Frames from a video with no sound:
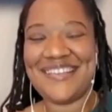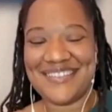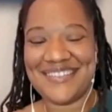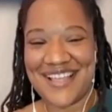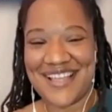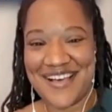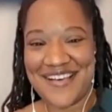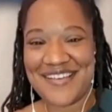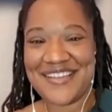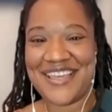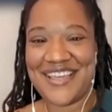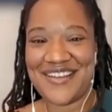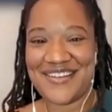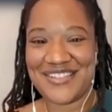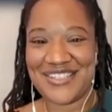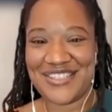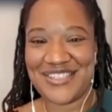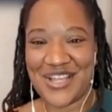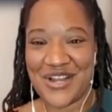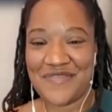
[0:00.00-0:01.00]
lawn
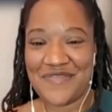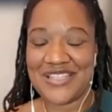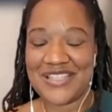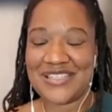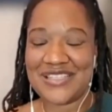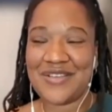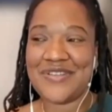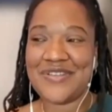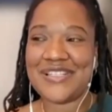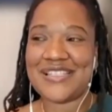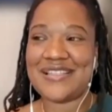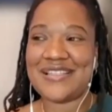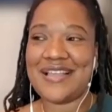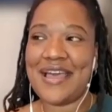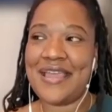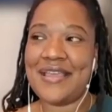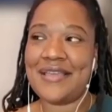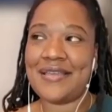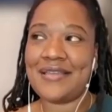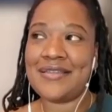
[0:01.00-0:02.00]
care service. So it's
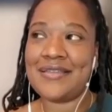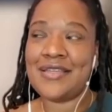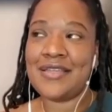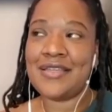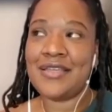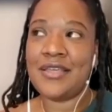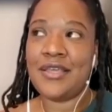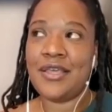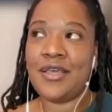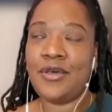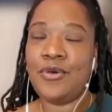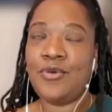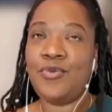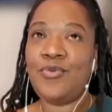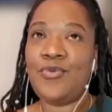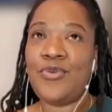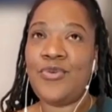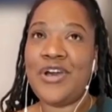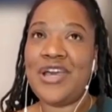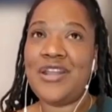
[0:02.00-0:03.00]
like,
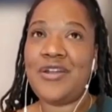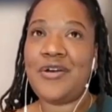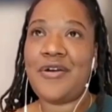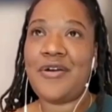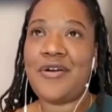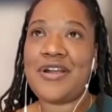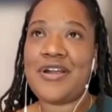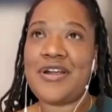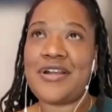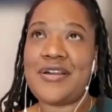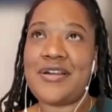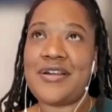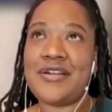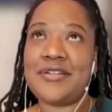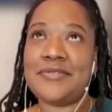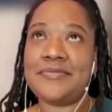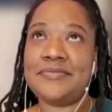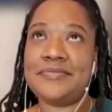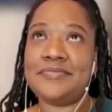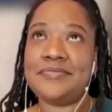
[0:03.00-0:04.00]
what
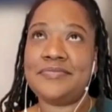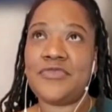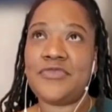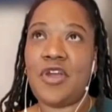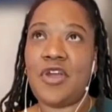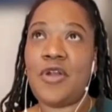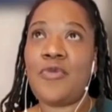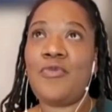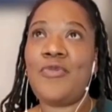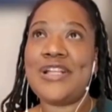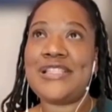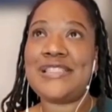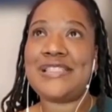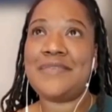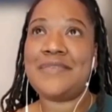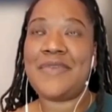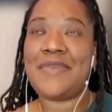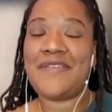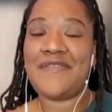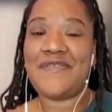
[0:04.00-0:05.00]
are or what's
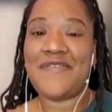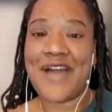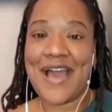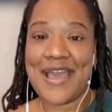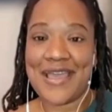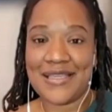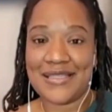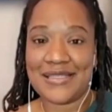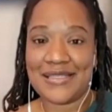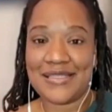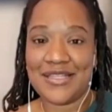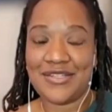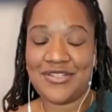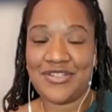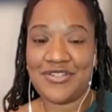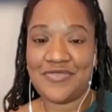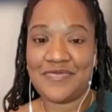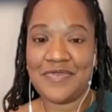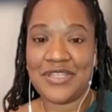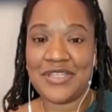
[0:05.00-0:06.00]
some advice that
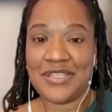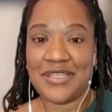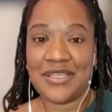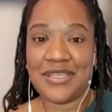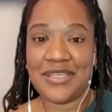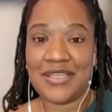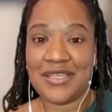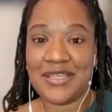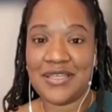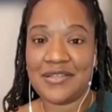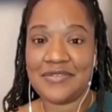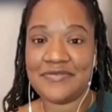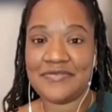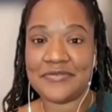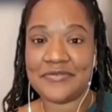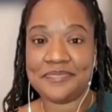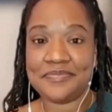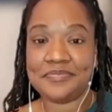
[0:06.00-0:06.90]
you would give